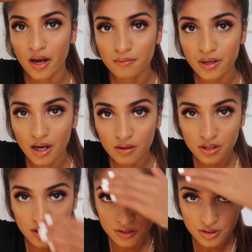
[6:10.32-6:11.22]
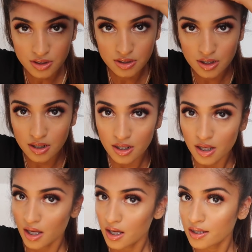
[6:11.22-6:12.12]
then I'm now going to just
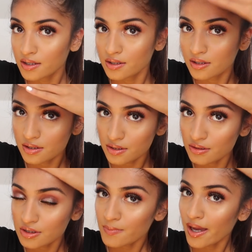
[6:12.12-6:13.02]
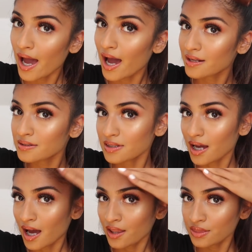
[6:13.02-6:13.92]
use my hand
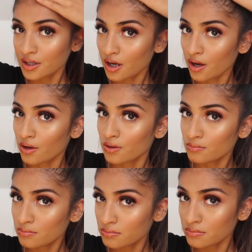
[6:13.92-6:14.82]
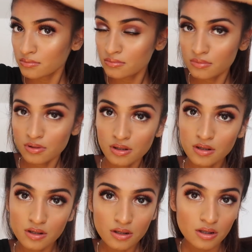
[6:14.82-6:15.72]
and the comb
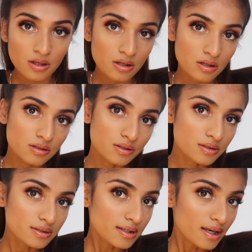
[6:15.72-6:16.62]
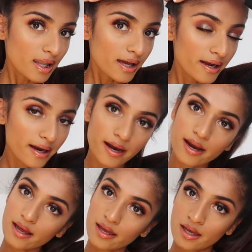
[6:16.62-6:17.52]
to slick
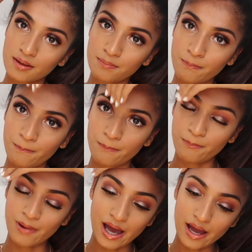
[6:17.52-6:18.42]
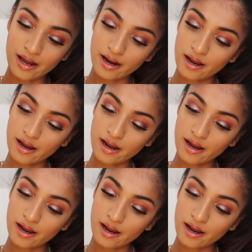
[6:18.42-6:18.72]
it back.